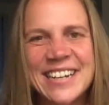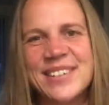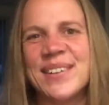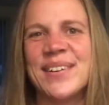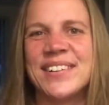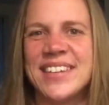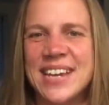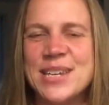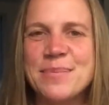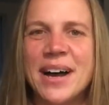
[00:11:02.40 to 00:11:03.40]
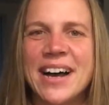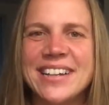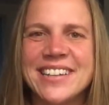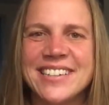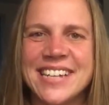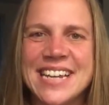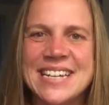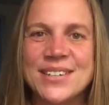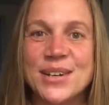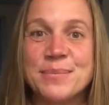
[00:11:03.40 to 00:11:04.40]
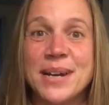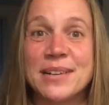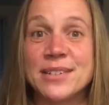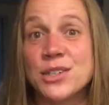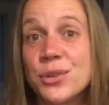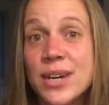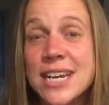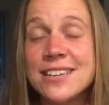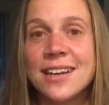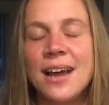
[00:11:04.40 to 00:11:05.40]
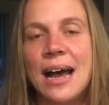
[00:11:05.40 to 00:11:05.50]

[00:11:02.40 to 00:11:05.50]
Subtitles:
so I'll take you behind the scenes on my retreat